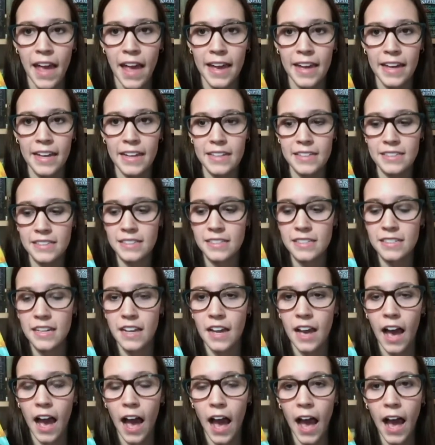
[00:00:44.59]
And
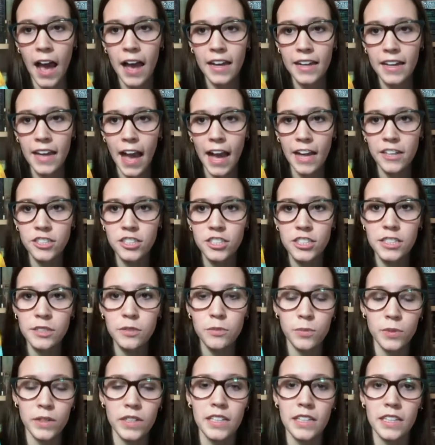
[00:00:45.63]
I actually
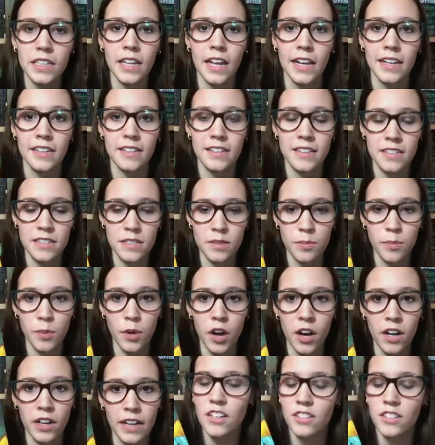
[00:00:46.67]
really liked this book.